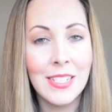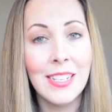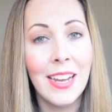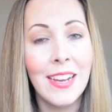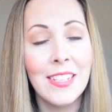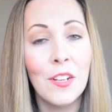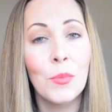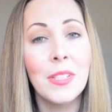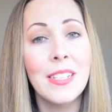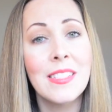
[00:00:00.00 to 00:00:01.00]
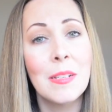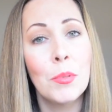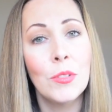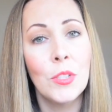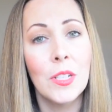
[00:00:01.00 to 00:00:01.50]
Today I did a really
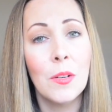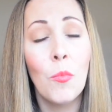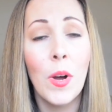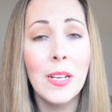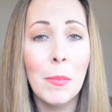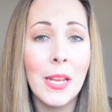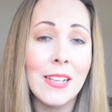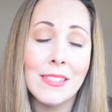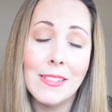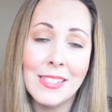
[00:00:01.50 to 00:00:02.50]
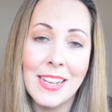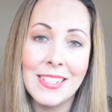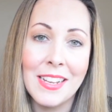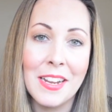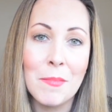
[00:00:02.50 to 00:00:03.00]
simple look, 1 because it's
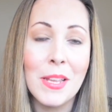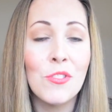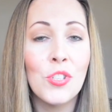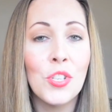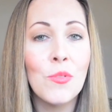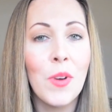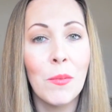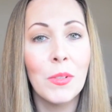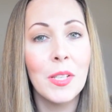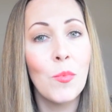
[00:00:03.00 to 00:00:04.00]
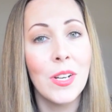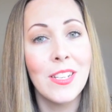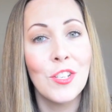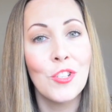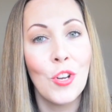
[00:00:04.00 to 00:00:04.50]
daytime, and 2 I really
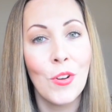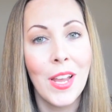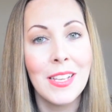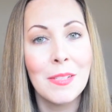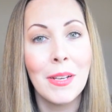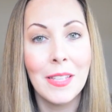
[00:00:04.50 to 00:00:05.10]
wanted to showcase my